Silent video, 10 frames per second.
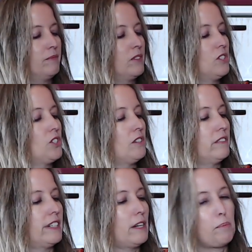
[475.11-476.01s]
So
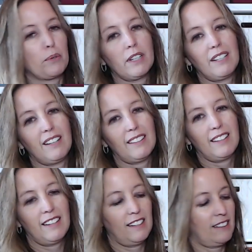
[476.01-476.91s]
very pretty,
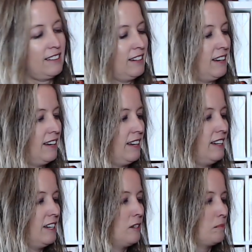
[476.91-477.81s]
and
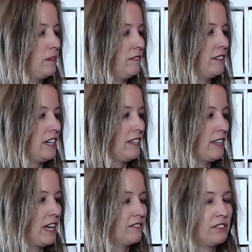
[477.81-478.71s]
I'm very
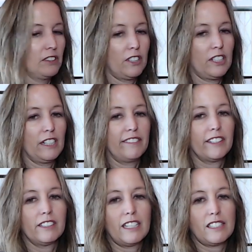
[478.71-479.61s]
thankful to her. If you're
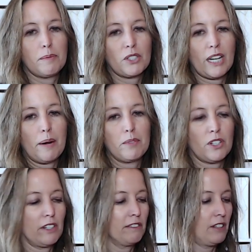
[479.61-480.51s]
not subscribed to
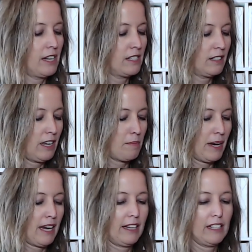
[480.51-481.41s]
her Floss Club, I
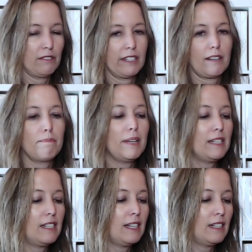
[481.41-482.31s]
highly recommend
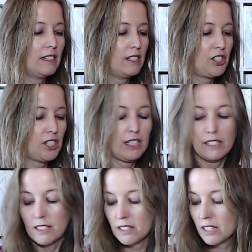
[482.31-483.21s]
it. She
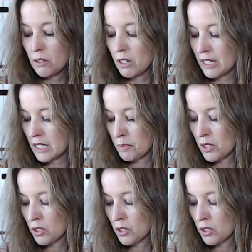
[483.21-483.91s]
is so awesome to